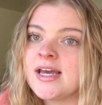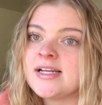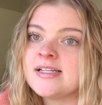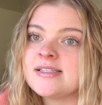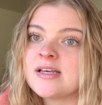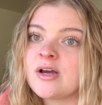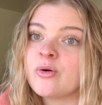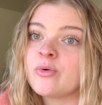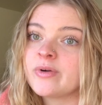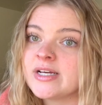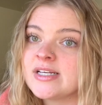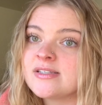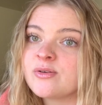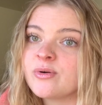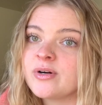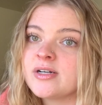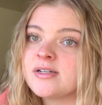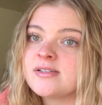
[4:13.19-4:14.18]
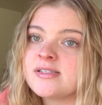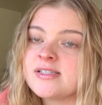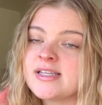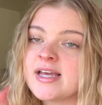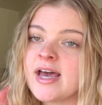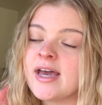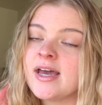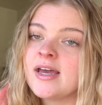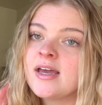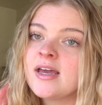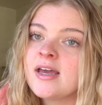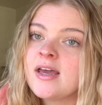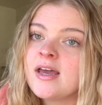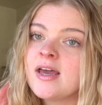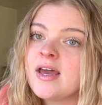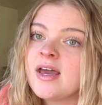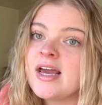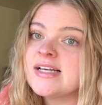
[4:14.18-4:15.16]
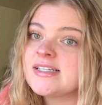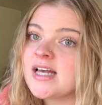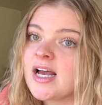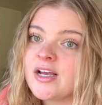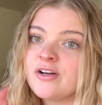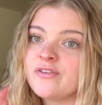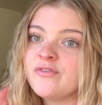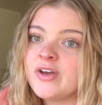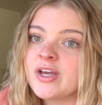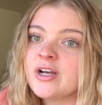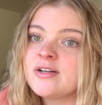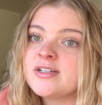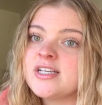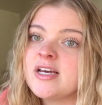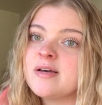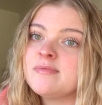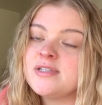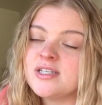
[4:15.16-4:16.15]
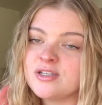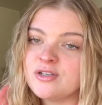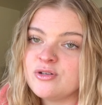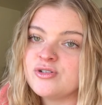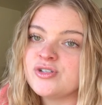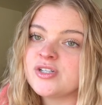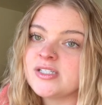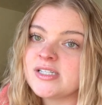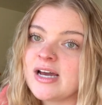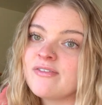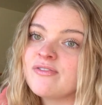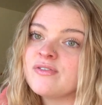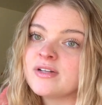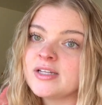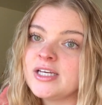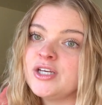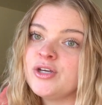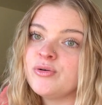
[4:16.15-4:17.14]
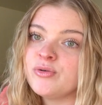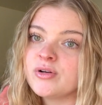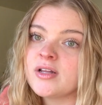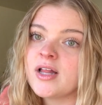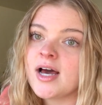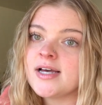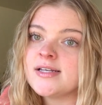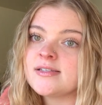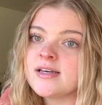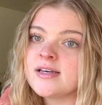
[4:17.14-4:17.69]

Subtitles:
It's a resource that is at your fingertips and you should definitely utilize